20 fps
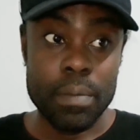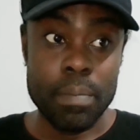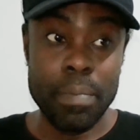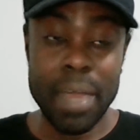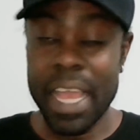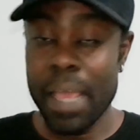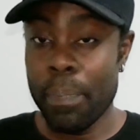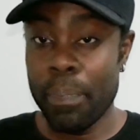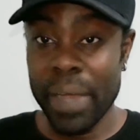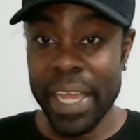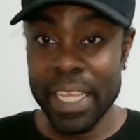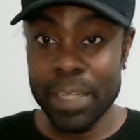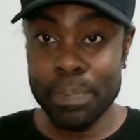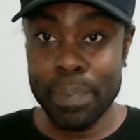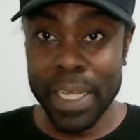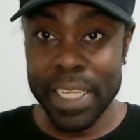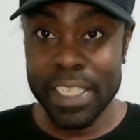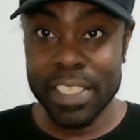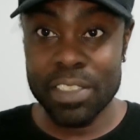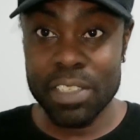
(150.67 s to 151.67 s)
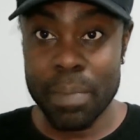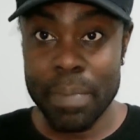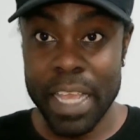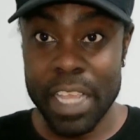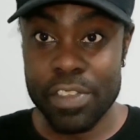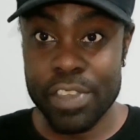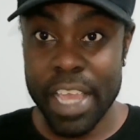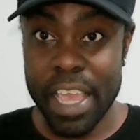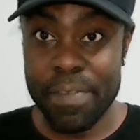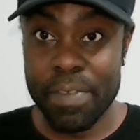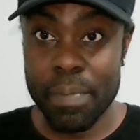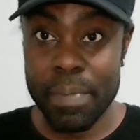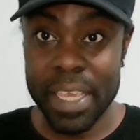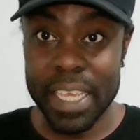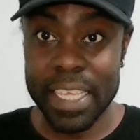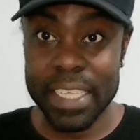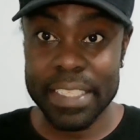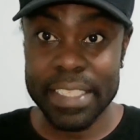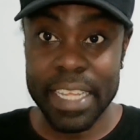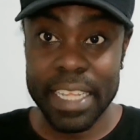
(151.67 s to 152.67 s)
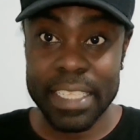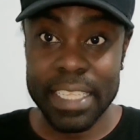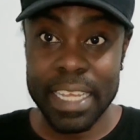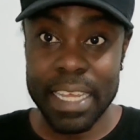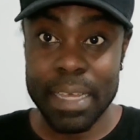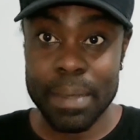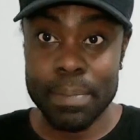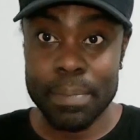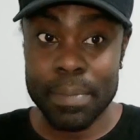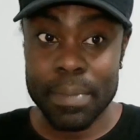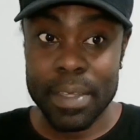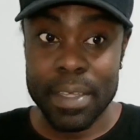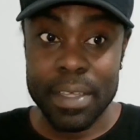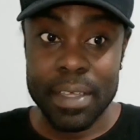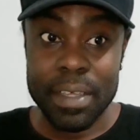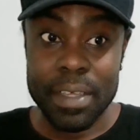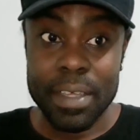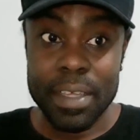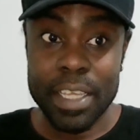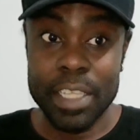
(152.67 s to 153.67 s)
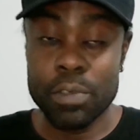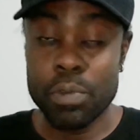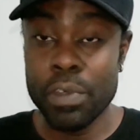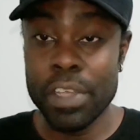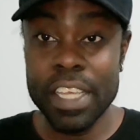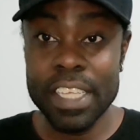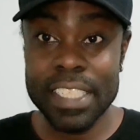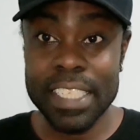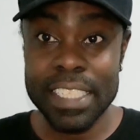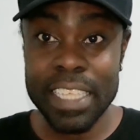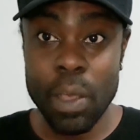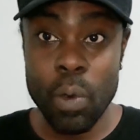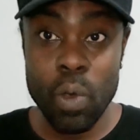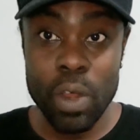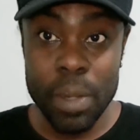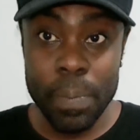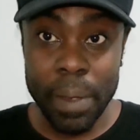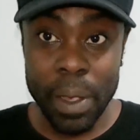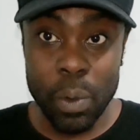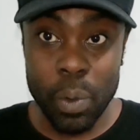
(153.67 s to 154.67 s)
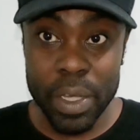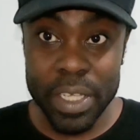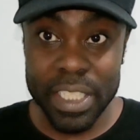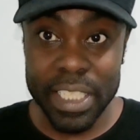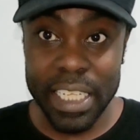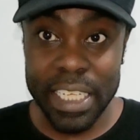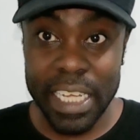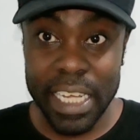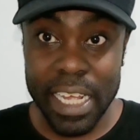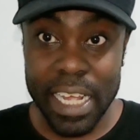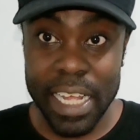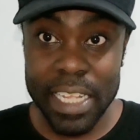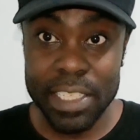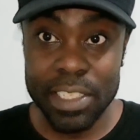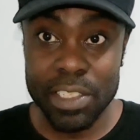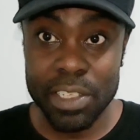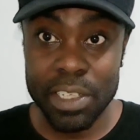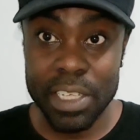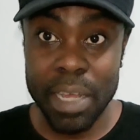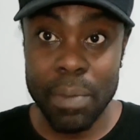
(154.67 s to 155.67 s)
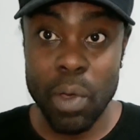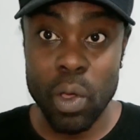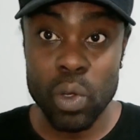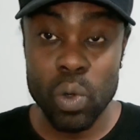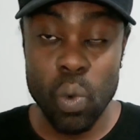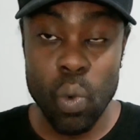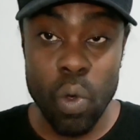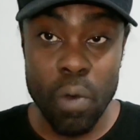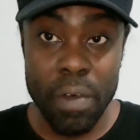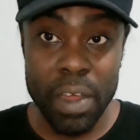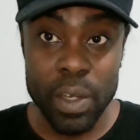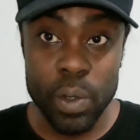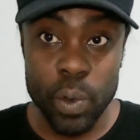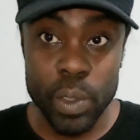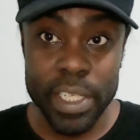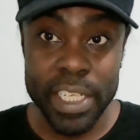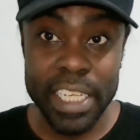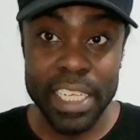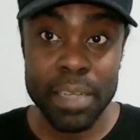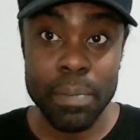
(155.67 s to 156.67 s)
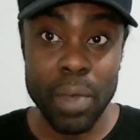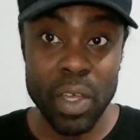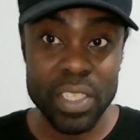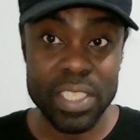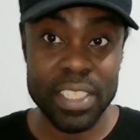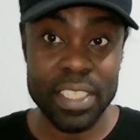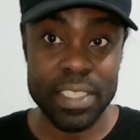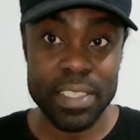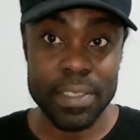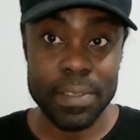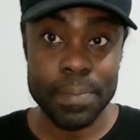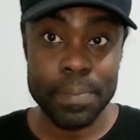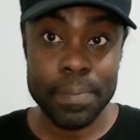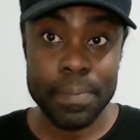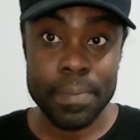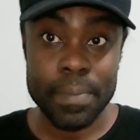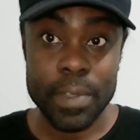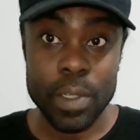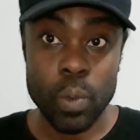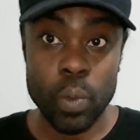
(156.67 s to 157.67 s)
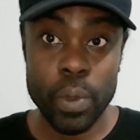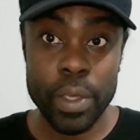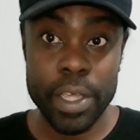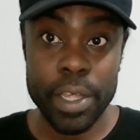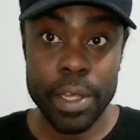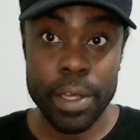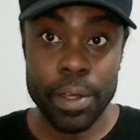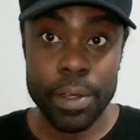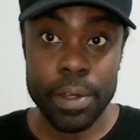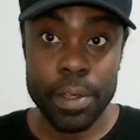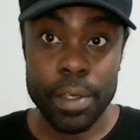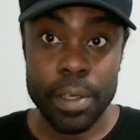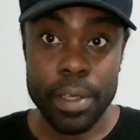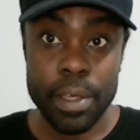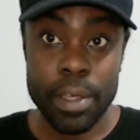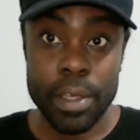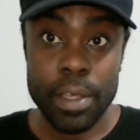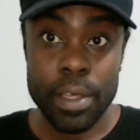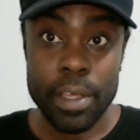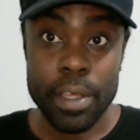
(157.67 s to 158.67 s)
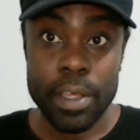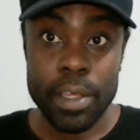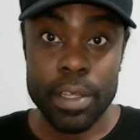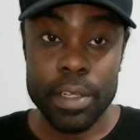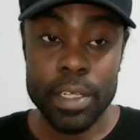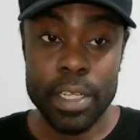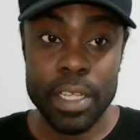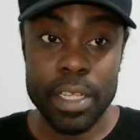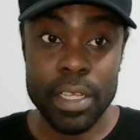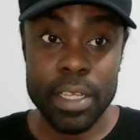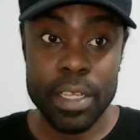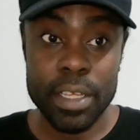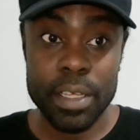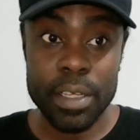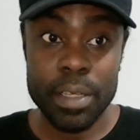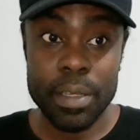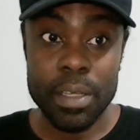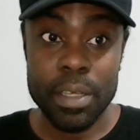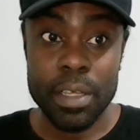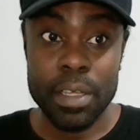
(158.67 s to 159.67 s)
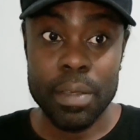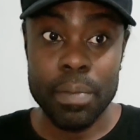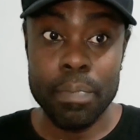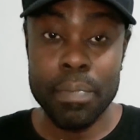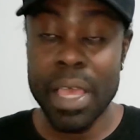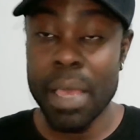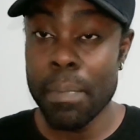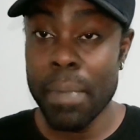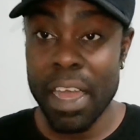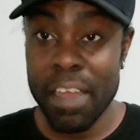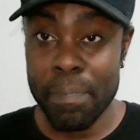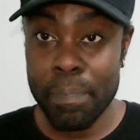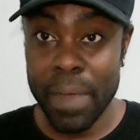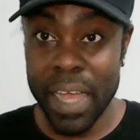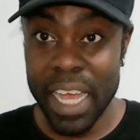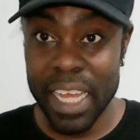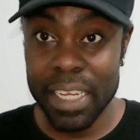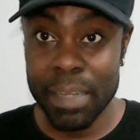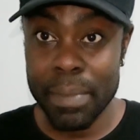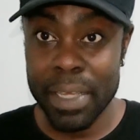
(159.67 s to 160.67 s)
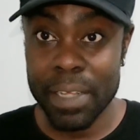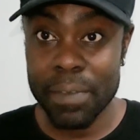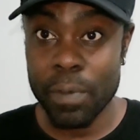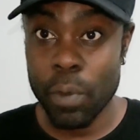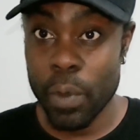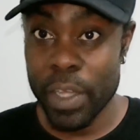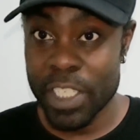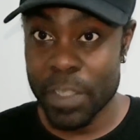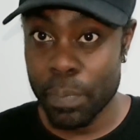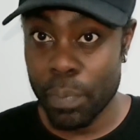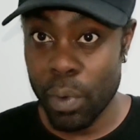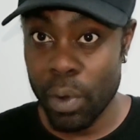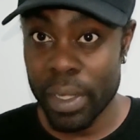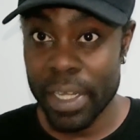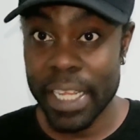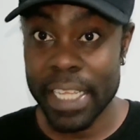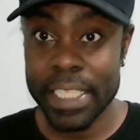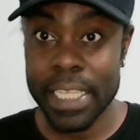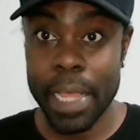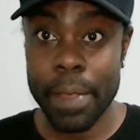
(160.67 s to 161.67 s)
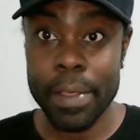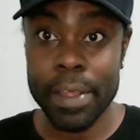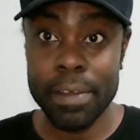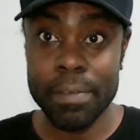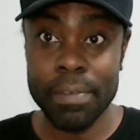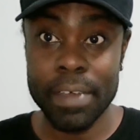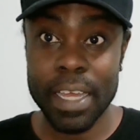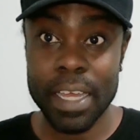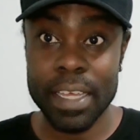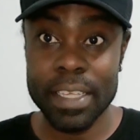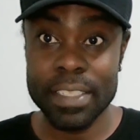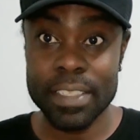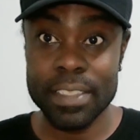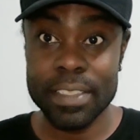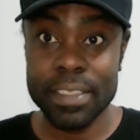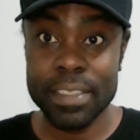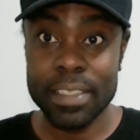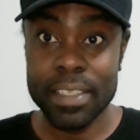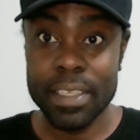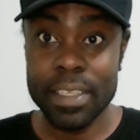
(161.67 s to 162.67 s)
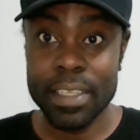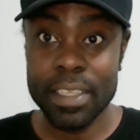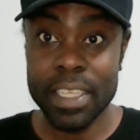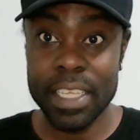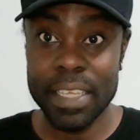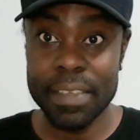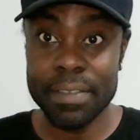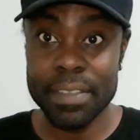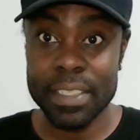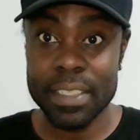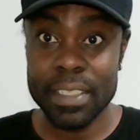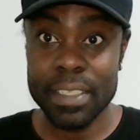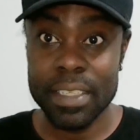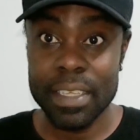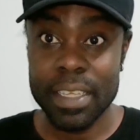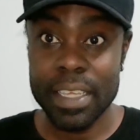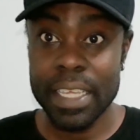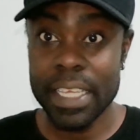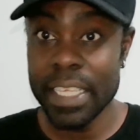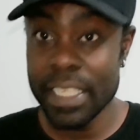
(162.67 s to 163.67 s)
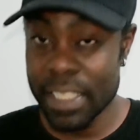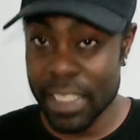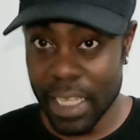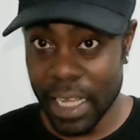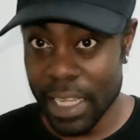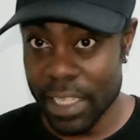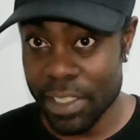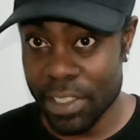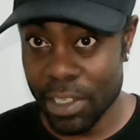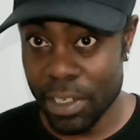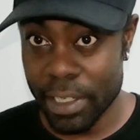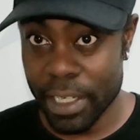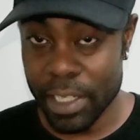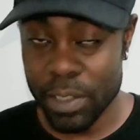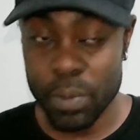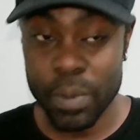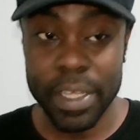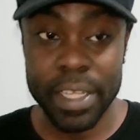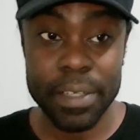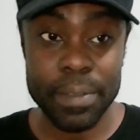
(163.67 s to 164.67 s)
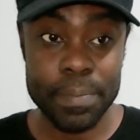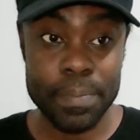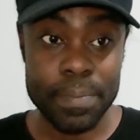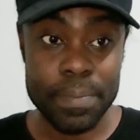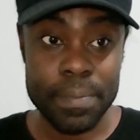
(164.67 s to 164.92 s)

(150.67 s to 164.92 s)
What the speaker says: my point this one I try to make is that it raises a whole lot of question and concern about overloading of the buses, where the Member of Parliament for West Portland, Darrell Vaz, gives his concern as well.